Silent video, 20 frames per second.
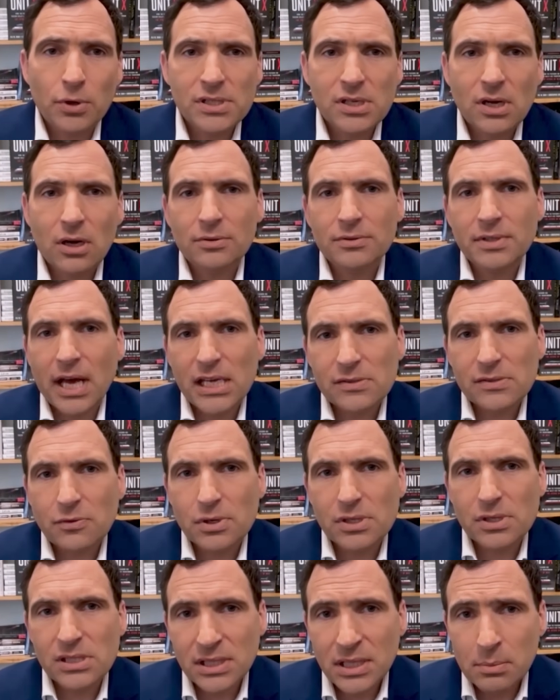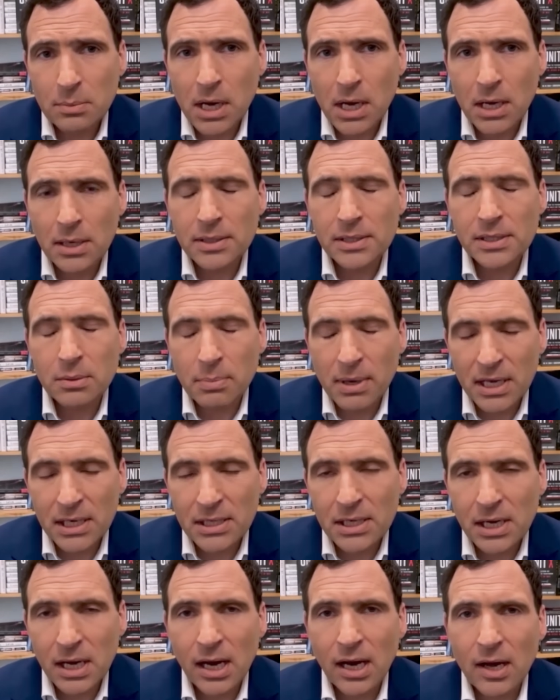called Task Force Lima in the
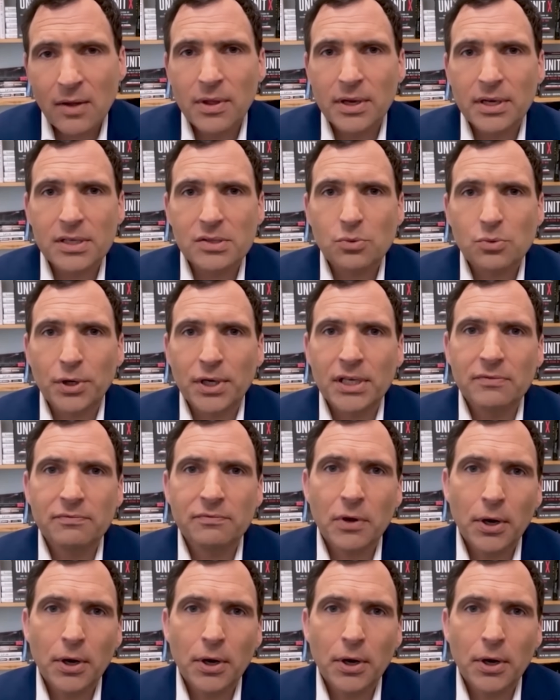Pentagon that is working